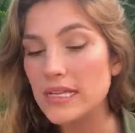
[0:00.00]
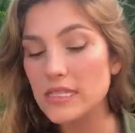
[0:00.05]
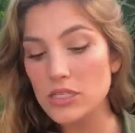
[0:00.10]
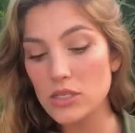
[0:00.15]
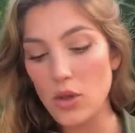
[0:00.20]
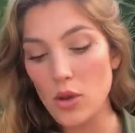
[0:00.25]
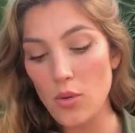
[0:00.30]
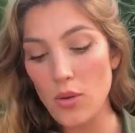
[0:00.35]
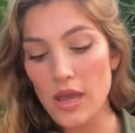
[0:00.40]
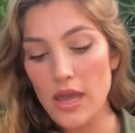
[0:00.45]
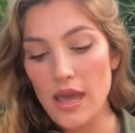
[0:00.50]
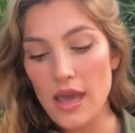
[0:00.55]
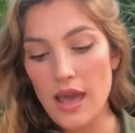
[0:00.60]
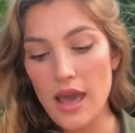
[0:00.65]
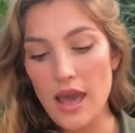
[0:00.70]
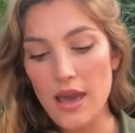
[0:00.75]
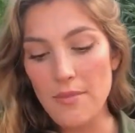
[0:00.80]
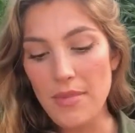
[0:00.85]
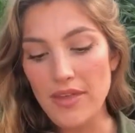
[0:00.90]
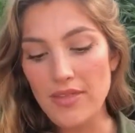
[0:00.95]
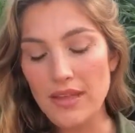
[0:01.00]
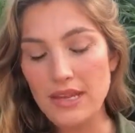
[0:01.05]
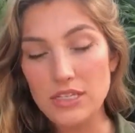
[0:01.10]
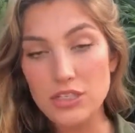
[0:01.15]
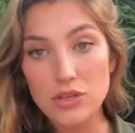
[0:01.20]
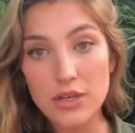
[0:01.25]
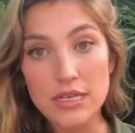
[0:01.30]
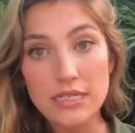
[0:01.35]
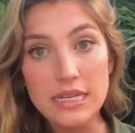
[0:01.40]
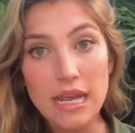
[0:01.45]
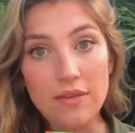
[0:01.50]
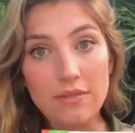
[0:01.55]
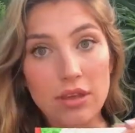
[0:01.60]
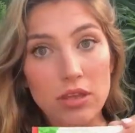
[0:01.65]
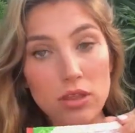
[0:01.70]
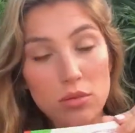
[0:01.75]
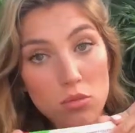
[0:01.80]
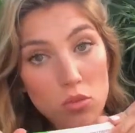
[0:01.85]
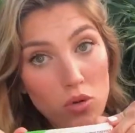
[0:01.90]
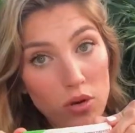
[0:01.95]
So I think it's great to have it
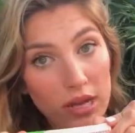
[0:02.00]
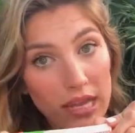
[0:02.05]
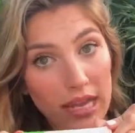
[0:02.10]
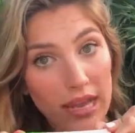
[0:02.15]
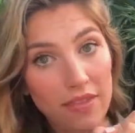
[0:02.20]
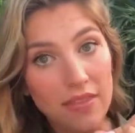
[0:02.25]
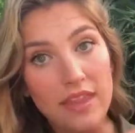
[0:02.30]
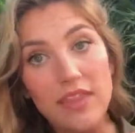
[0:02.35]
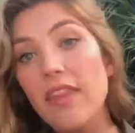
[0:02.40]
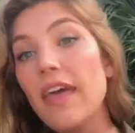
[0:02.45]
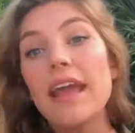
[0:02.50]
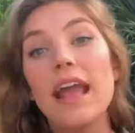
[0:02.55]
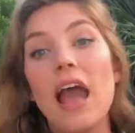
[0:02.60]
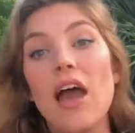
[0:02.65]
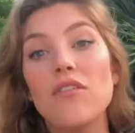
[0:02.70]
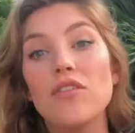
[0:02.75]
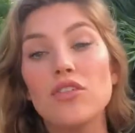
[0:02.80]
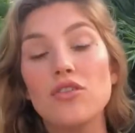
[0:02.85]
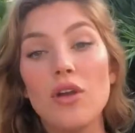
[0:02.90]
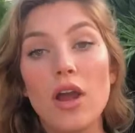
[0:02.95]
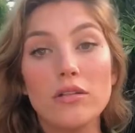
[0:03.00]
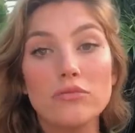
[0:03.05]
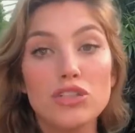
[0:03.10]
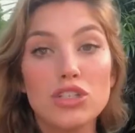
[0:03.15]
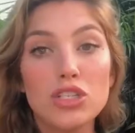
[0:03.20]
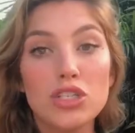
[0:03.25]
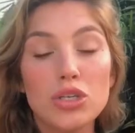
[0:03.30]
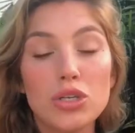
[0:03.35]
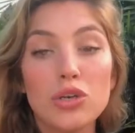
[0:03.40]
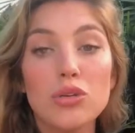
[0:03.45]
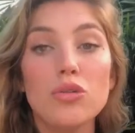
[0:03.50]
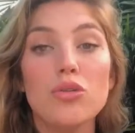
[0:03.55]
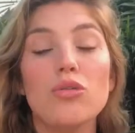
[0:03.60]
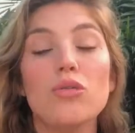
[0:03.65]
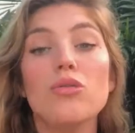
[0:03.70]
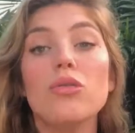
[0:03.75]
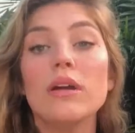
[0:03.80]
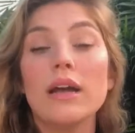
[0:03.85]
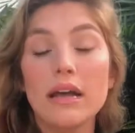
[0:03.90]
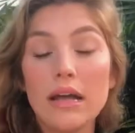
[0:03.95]
in the morning and then have it around
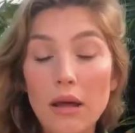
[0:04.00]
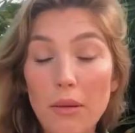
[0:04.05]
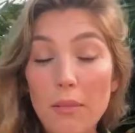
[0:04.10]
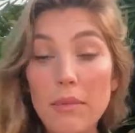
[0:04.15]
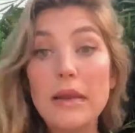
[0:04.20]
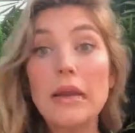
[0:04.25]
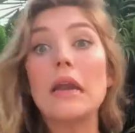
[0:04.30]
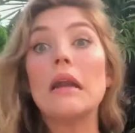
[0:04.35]
2, help